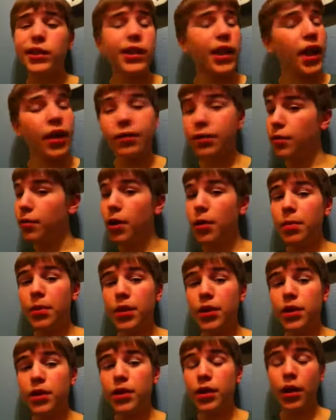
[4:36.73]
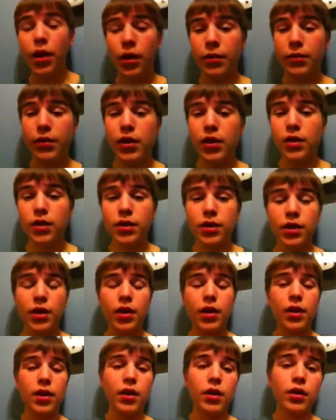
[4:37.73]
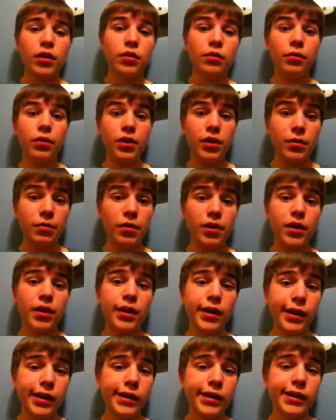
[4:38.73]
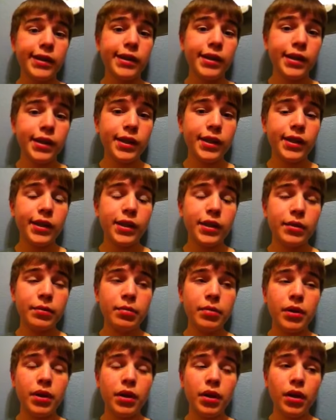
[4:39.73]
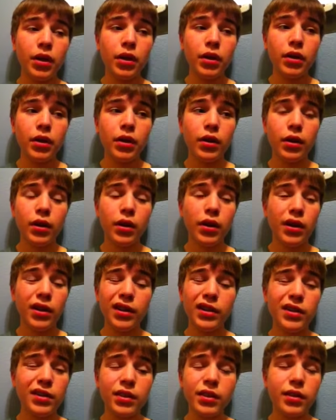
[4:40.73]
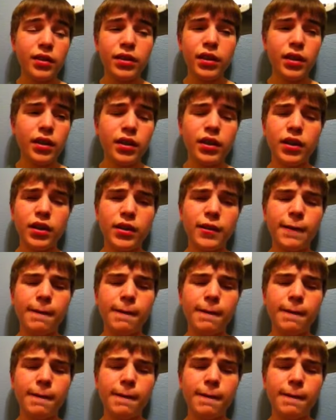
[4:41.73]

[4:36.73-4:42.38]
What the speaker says: heavy weapons, LMGs. The reason is because it's just like,